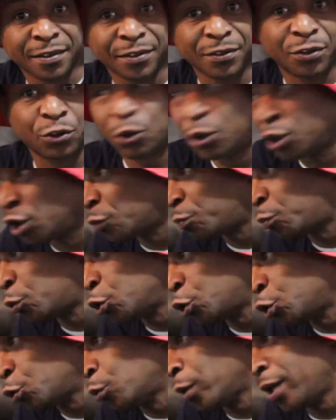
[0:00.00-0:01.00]
So it just
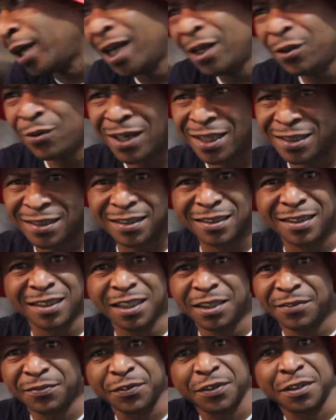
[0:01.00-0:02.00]
push you, and you got shit to
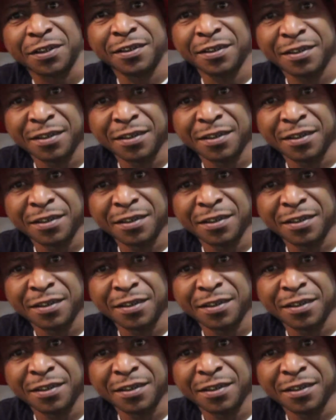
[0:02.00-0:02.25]
live for.